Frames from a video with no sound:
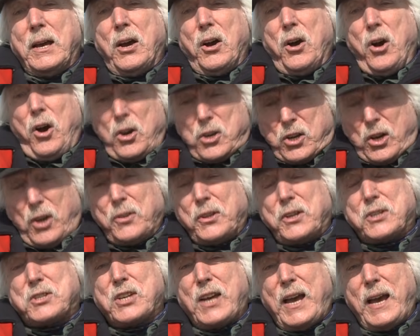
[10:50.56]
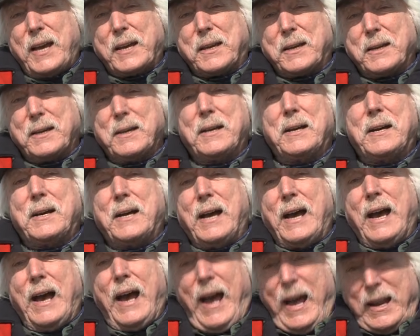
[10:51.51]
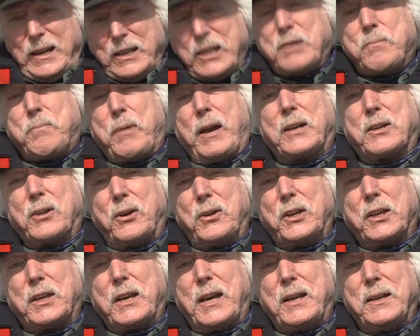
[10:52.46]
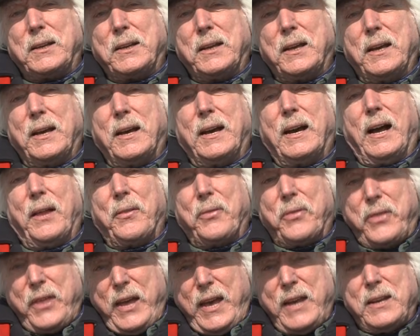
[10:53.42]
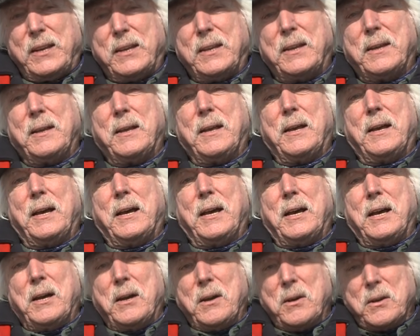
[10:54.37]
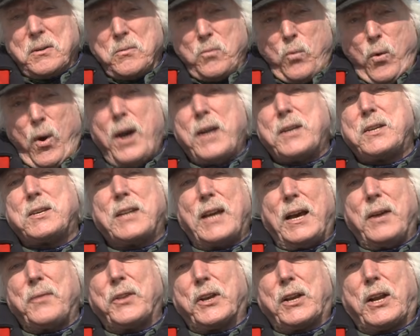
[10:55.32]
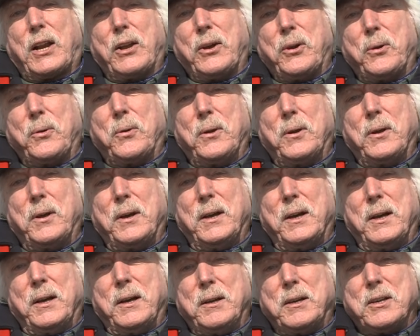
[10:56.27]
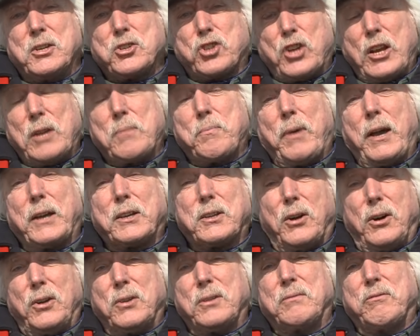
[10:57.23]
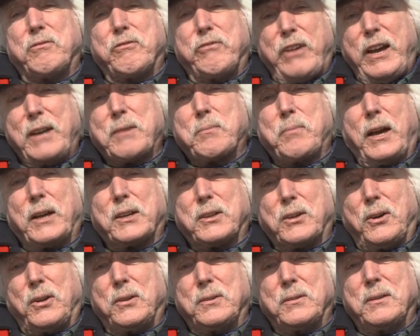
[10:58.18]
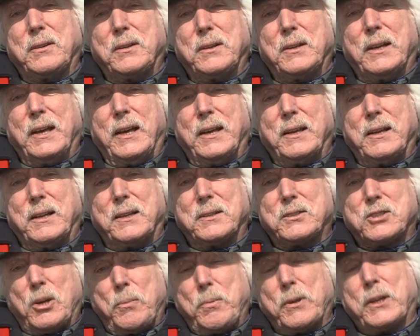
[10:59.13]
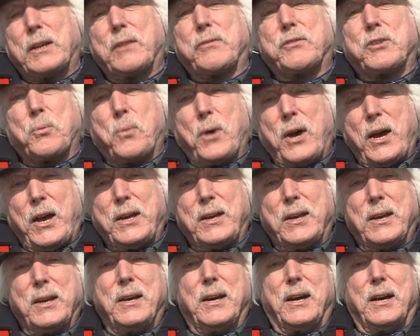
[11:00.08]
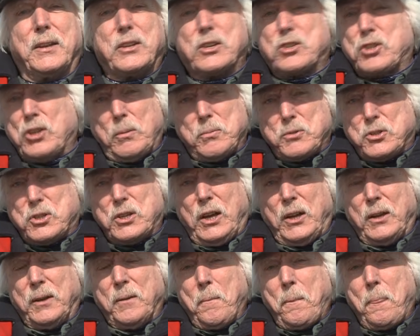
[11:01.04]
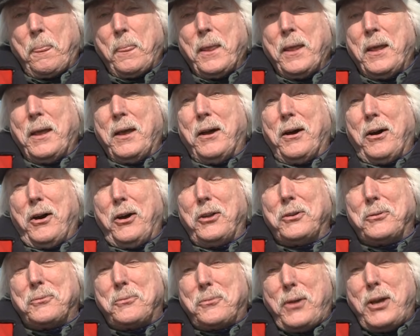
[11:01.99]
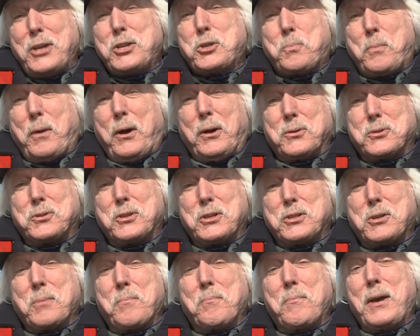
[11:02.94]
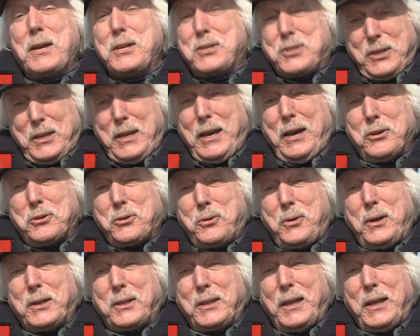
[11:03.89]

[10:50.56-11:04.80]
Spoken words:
hook on the tack, halyard back on again, and then wind down the clew. Sheet back on, vang back on, topping lift away, and the job's done. On race boats, it's amazing how quick